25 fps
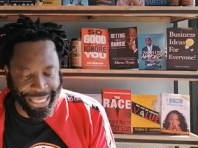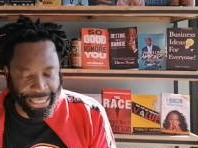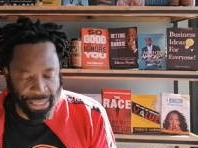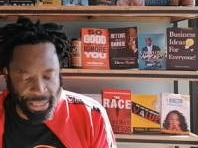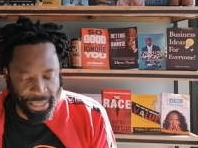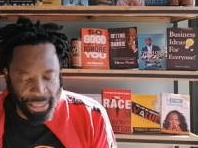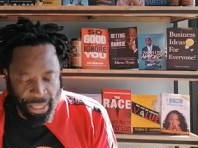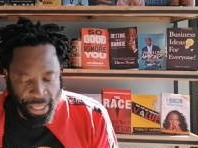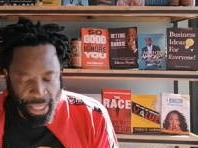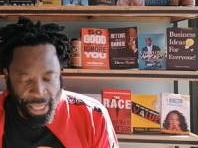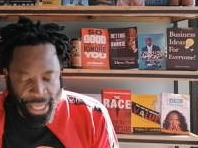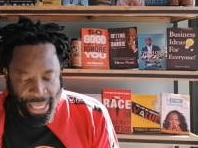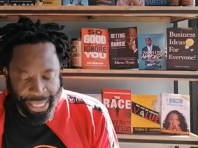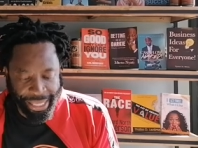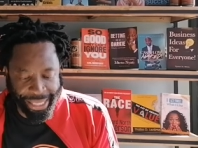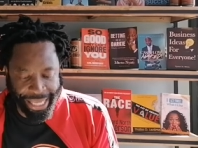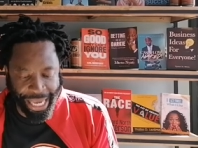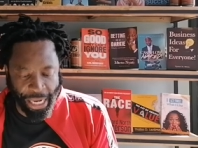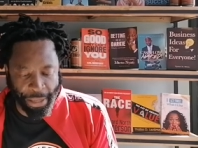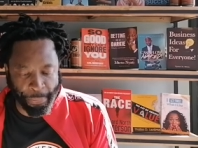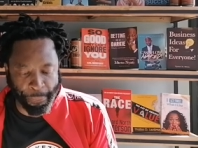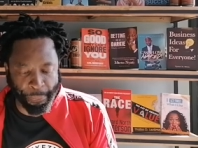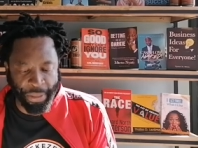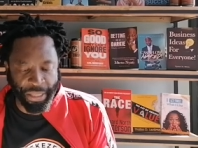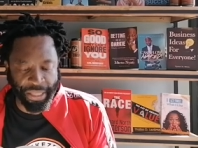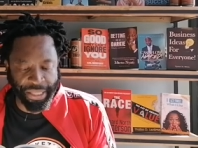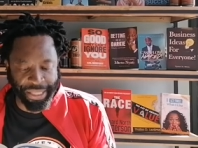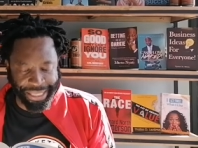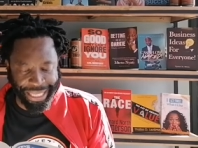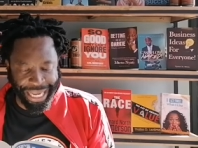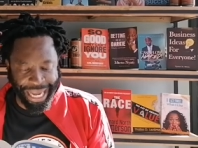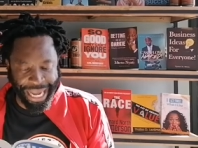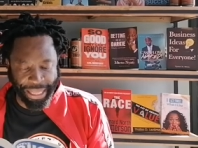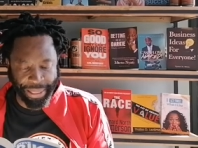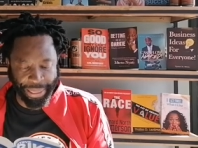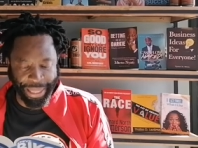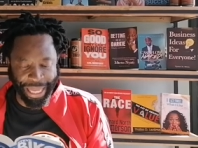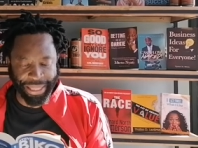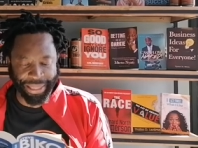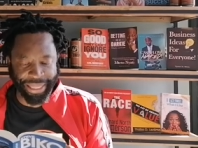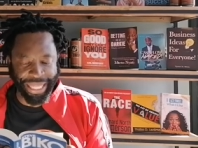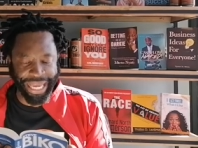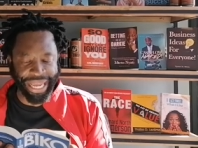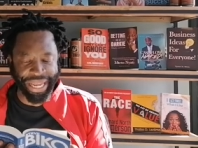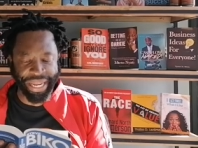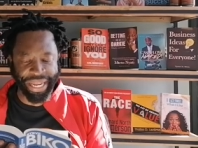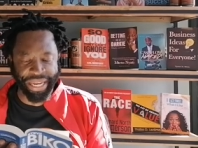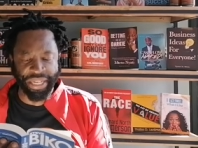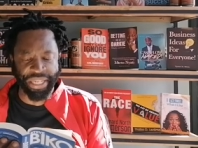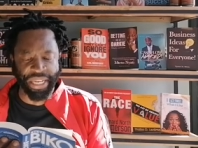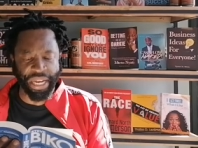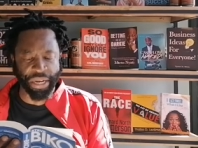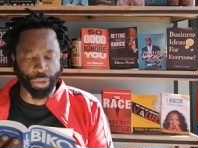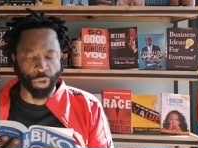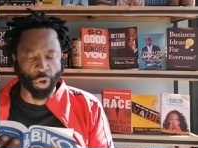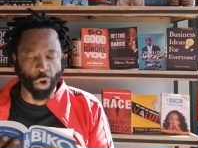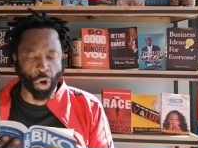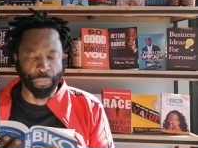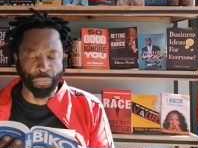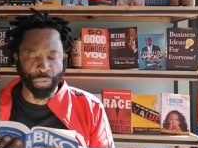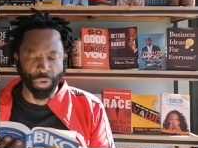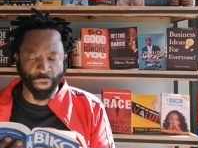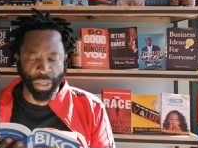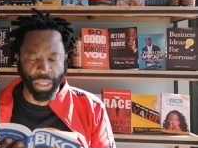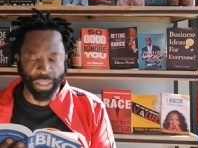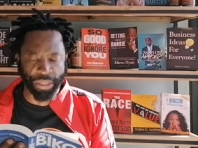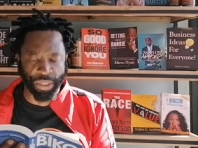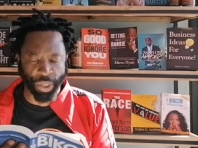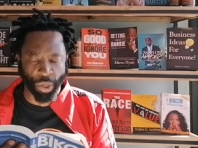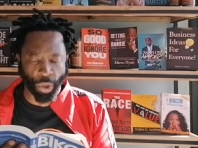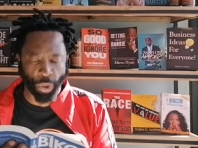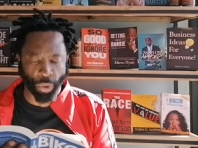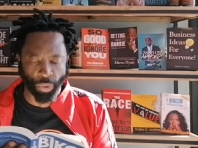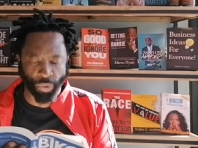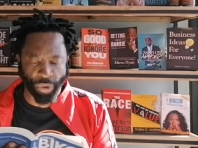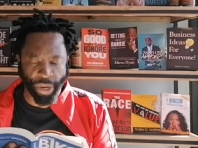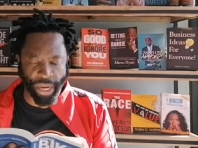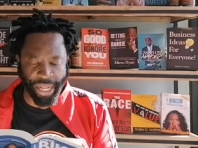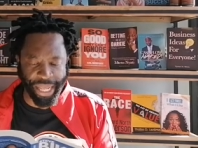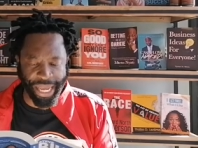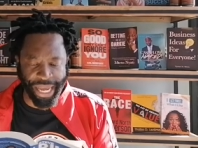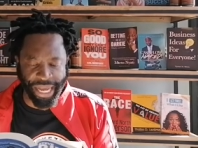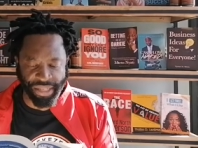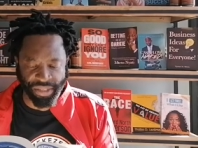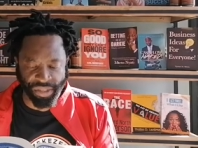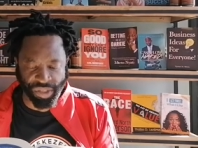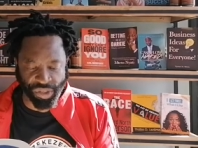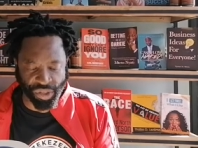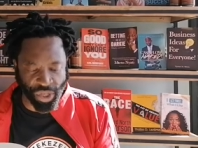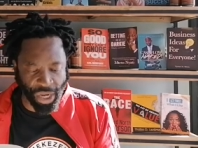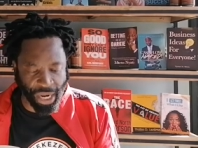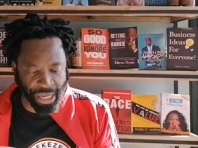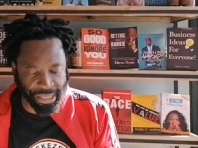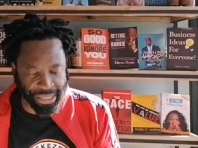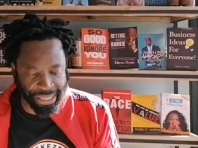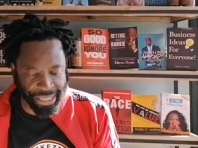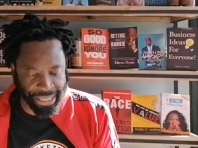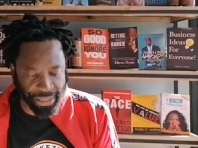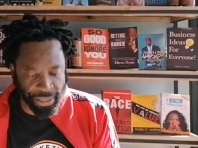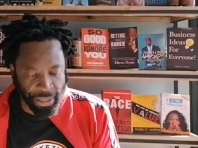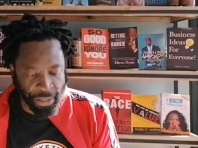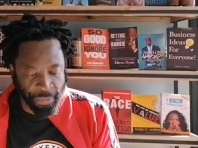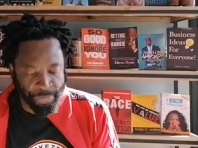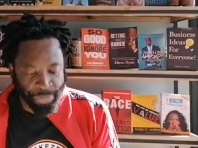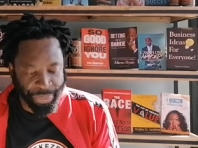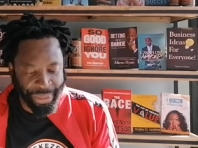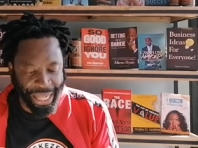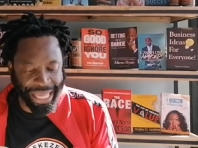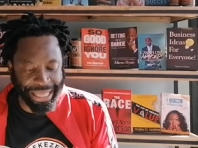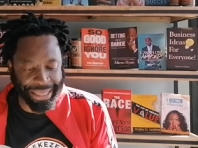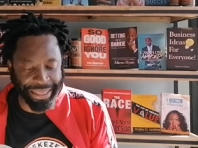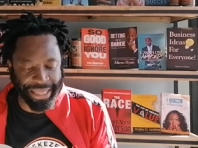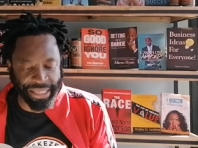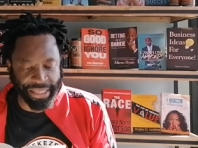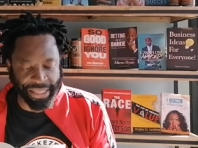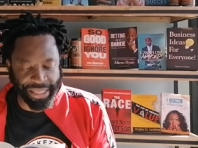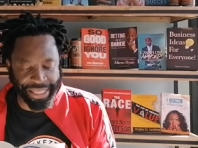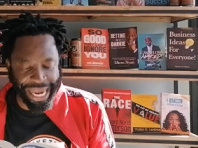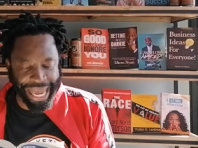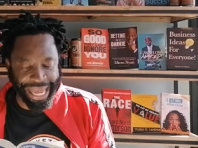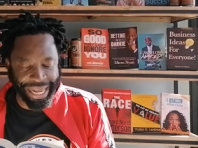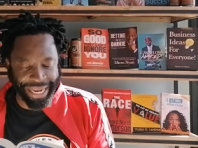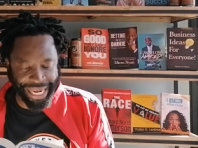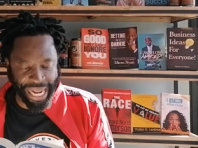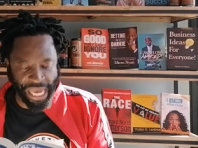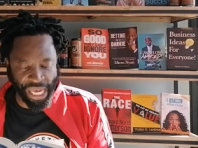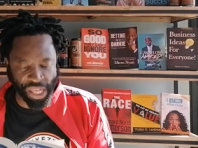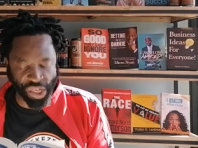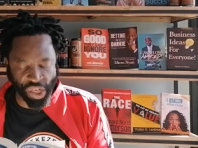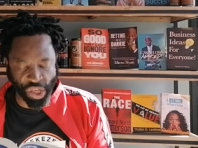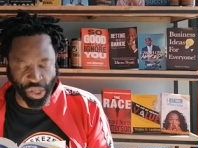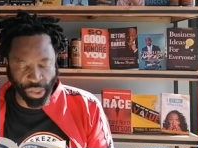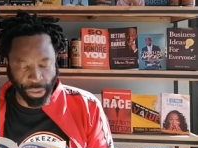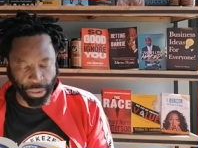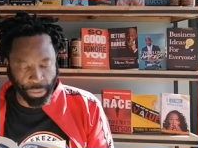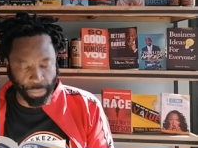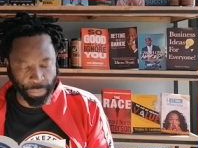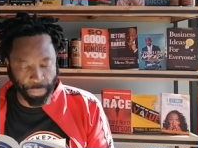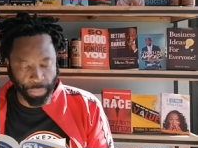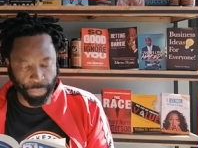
it can be said that the Indian community already has started in this direction.